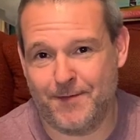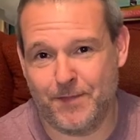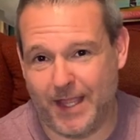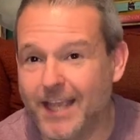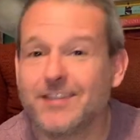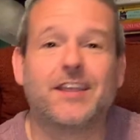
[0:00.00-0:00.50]

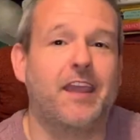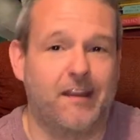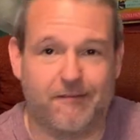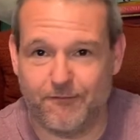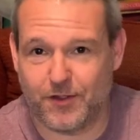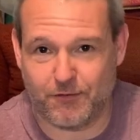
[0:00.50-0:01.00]
his
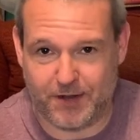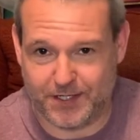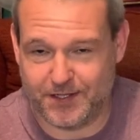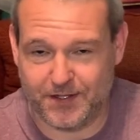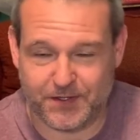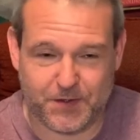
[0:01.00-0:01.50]
kid for the
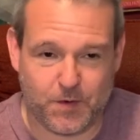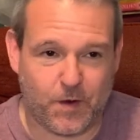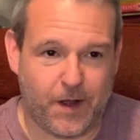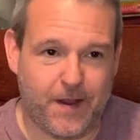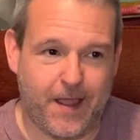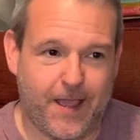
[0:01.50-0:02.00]
rest of the
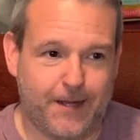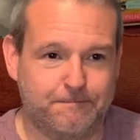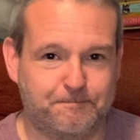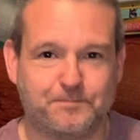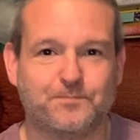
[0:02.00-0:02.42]
story. And